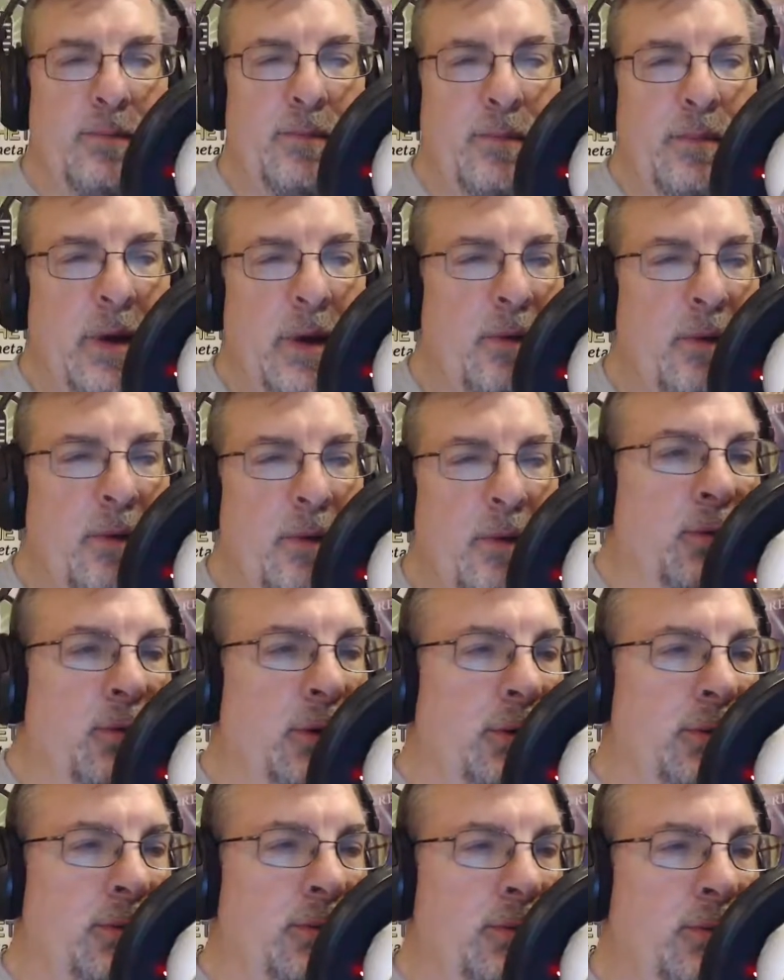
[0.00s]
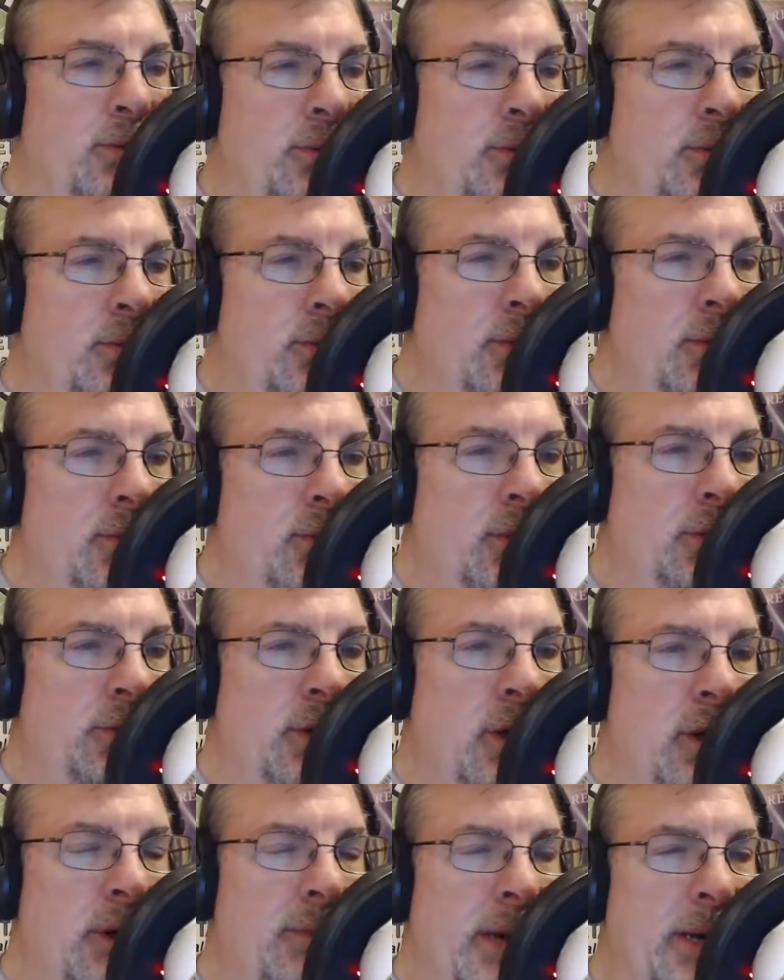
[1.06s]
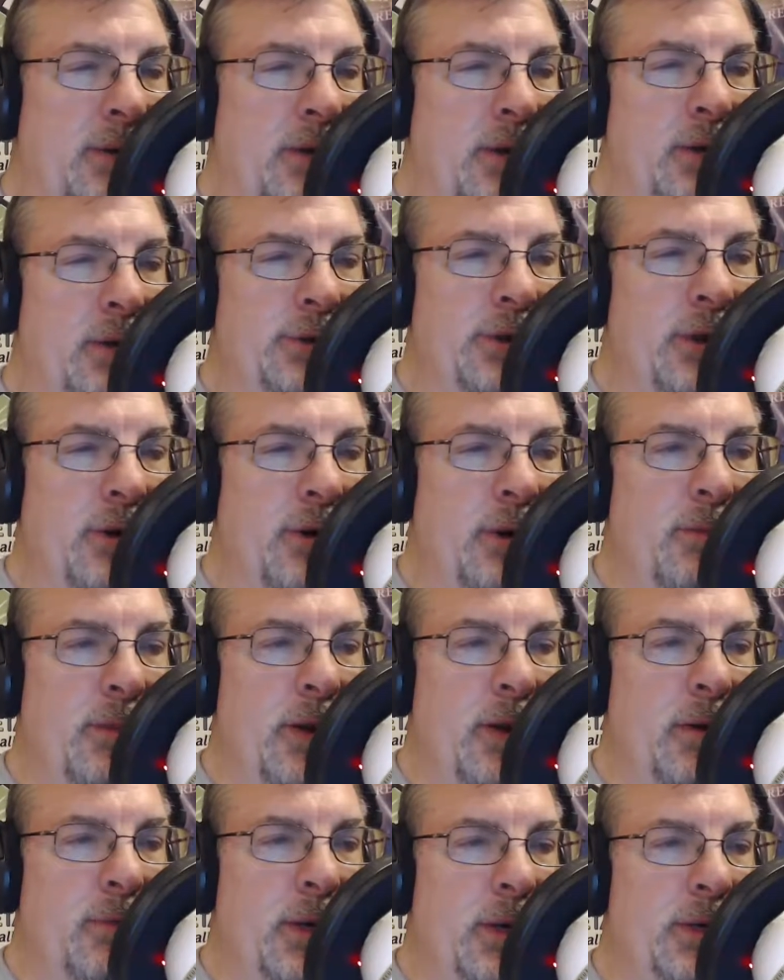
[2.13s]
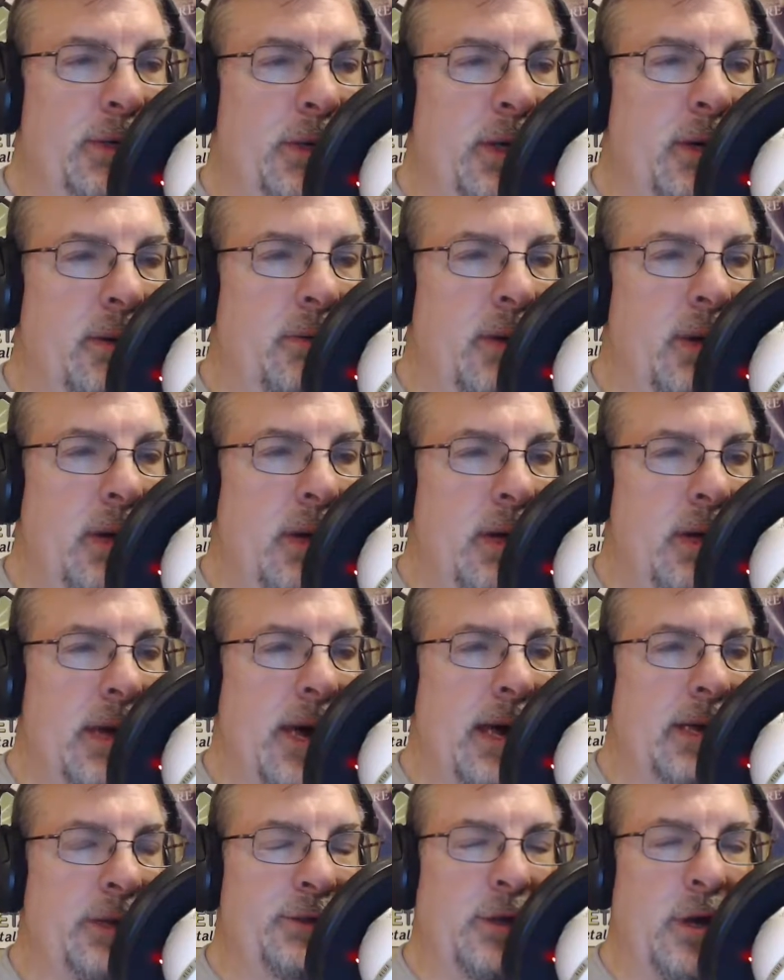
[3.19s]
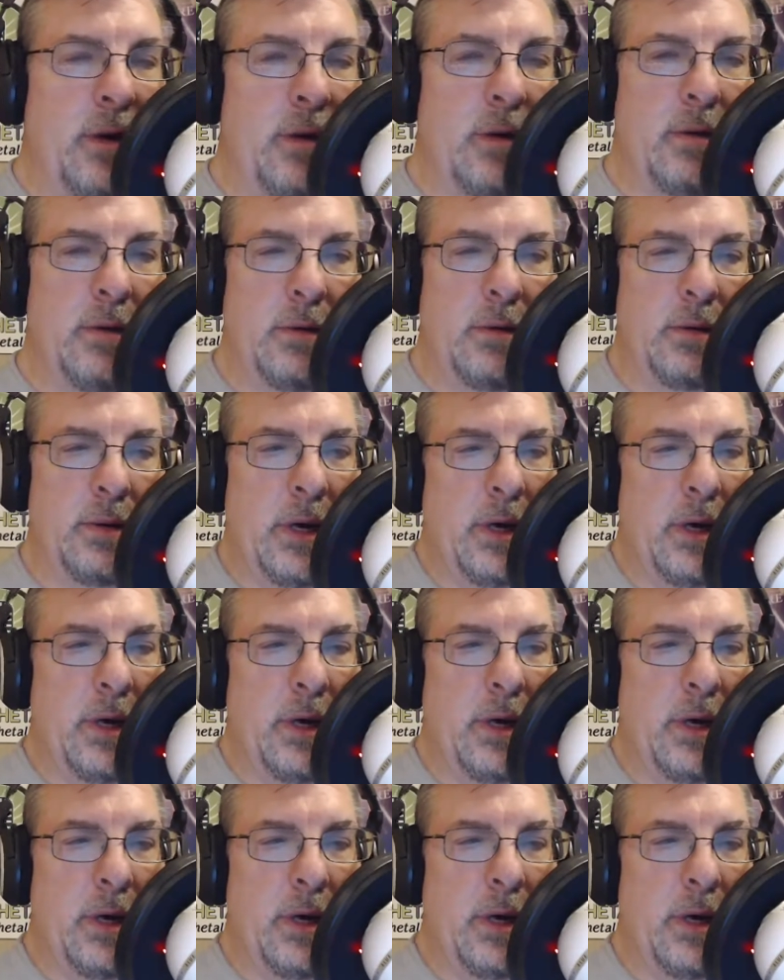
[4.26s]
yeah, we'll talk about those here in a minute. But yeah, so